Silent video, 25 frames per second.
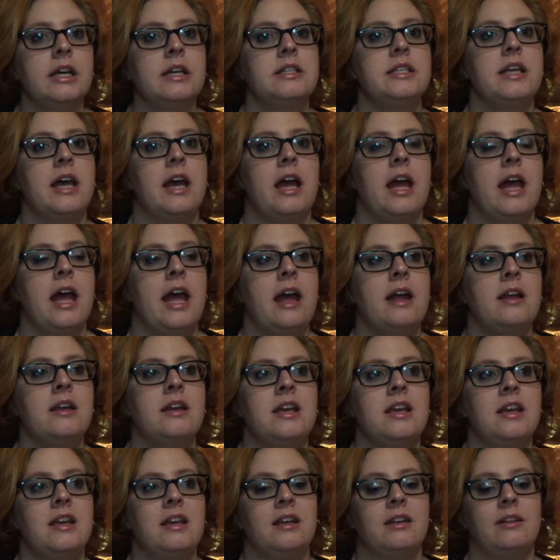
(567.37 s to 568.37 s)
to
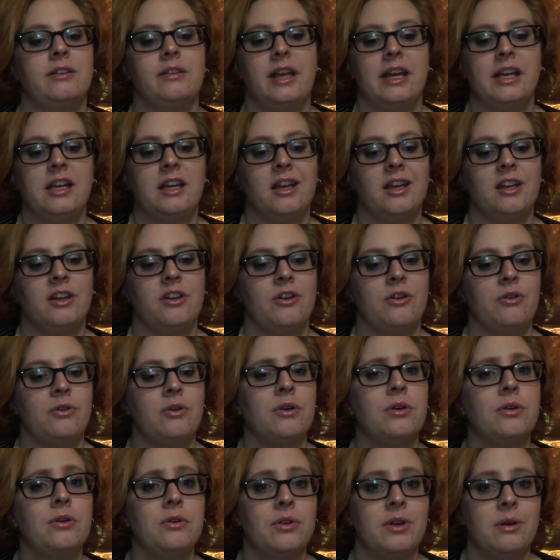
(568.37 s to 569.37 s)
any, like, you know,
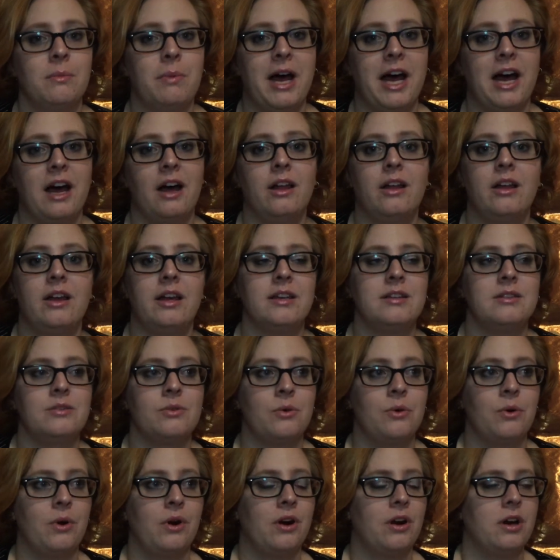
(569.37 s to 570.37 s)
Huda palette
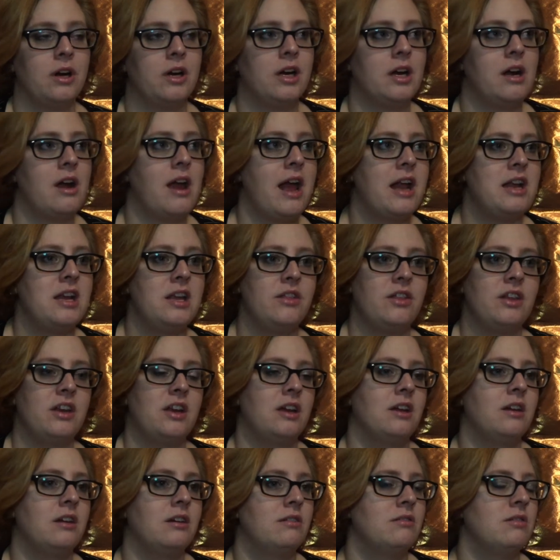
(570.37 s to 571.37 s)
or
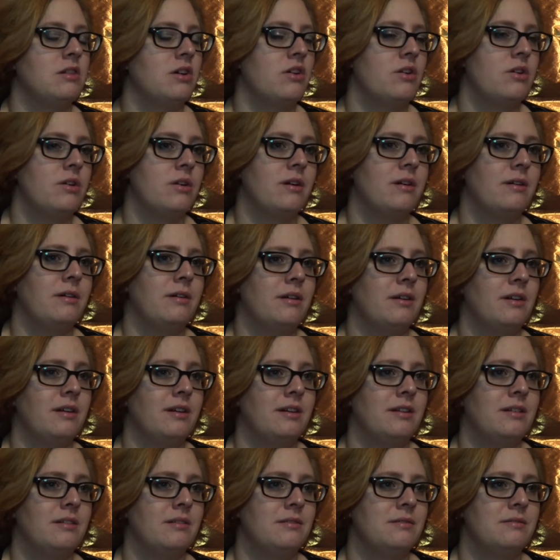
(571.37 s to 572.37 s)
anything
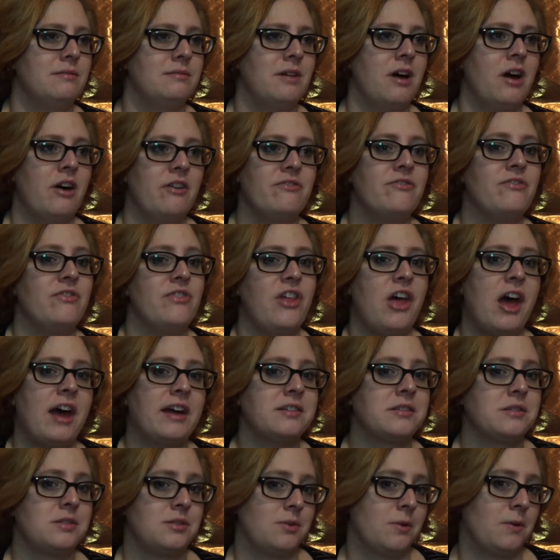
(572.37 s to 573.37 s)
of
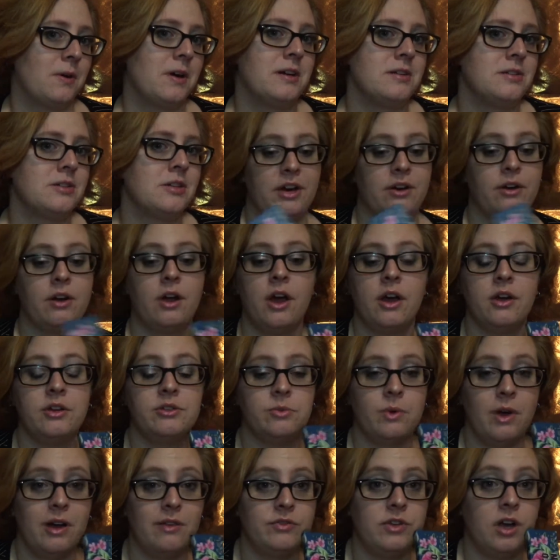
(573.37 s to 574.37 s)
that sort. There,
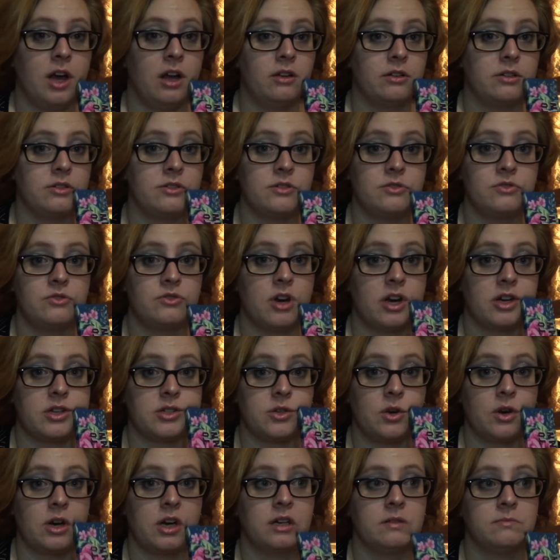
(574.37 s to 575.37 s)
$12,
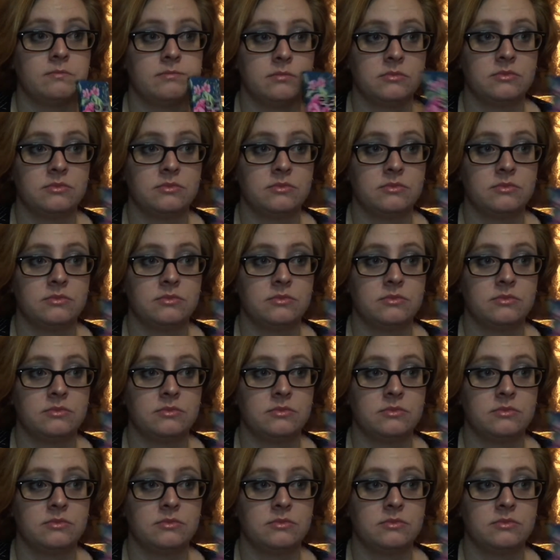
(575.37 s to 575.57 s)
drugstore.